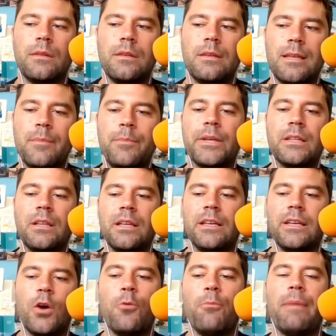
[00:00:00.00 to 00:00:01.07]
typically
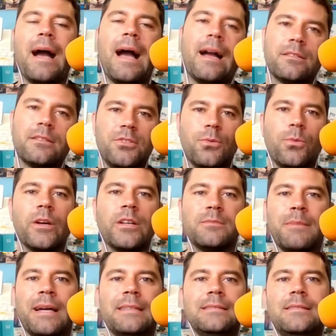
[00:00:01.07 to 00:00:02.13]
go back to?
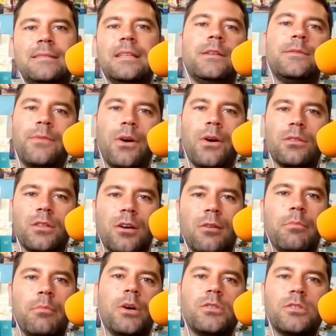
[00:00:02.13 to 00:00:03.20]
Where's my default
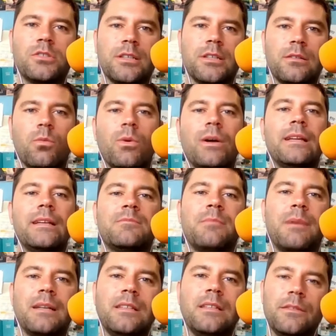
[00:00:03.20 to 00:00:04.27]
emotion? What is
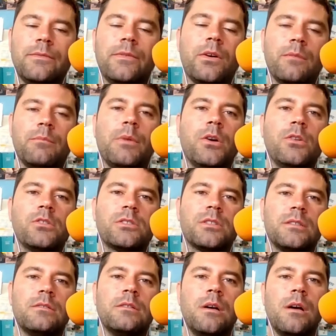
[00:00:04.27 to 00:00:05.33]
my default
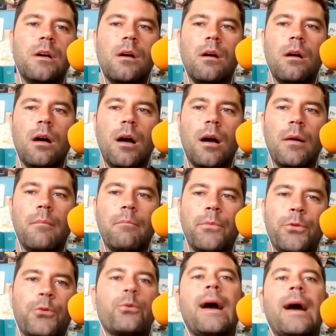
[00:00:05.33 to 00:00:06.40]
emotion um,
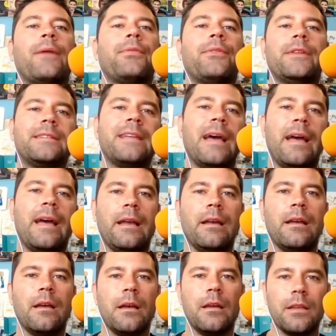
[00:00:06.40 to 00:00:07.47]
throughout the
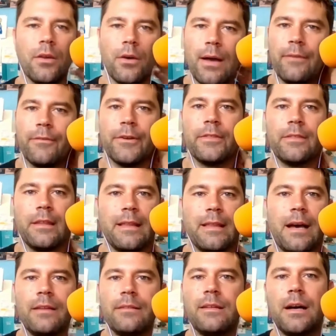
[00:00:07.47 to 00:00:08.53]
day? Everything,
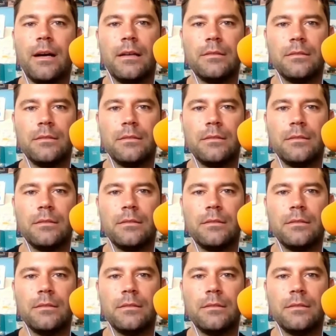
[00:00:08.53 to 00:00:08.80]
not, not,